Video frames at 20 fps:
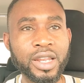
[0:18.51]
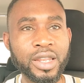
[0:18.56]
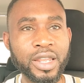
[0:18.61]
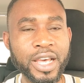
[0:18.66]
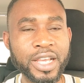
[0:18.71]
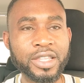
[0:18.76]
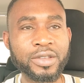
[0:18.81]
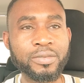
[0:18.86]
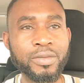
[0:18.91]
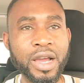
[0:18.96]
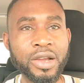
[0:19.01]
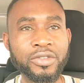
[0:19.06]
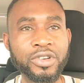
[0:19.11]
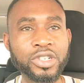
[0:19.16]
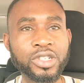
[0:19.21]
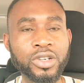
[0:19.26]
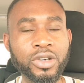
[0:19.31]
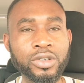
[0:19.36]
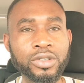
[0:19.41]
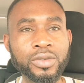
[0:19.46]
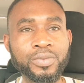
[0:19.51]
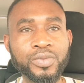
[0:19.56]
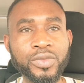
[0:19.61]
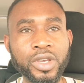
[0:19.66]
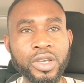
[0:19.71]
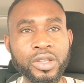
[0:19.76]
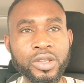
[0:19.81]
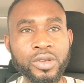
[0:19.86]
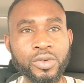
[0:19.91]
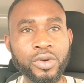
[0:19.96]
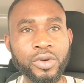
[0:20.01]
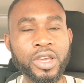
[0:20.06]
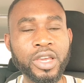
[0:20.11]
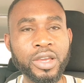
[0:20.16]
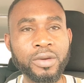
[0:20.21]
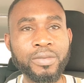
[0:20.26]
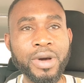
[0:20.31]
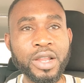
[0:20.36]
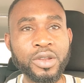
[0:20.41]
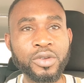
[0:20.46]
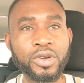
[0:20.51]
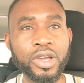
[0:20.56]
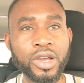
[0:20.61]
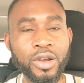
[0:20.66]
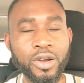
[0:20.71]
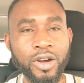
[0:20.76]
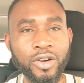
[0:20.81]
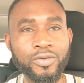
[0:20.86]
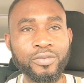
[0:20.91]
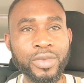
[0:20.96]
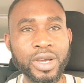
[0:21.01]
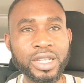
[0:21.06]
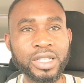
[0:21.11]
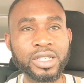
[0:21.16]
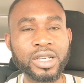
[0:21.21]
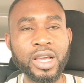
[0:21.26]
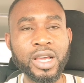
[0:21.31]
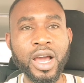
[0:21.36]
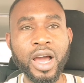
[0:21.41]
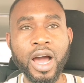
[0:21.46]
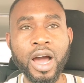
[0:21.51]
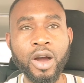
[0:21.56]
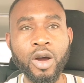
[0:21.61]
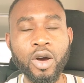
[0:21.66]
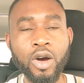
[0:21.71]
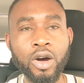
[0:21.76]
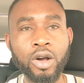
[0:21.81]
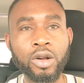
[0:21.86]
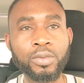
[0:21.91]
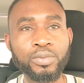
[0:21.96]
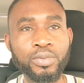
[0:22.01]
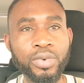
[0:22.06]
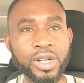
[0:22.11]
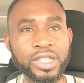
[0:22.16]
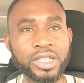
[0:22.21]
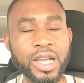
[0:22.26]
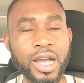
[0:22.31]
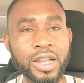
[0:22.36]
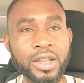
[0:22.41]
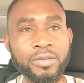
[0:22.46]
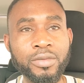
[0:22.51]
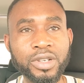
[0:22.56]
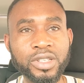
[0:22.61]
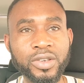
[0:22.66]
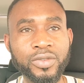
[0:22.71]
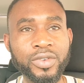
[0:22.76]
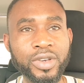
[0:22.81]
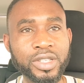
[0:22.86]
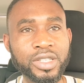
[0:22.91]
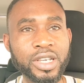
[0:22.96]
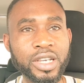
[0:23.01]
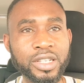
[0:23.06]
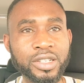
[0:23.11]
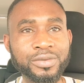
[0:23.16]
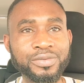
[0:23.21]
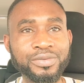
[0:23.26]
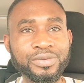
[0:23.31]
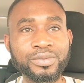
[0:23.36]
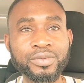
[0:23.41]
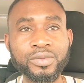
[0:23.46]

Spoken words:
net migration in the UK by the UK government are all politically motivated.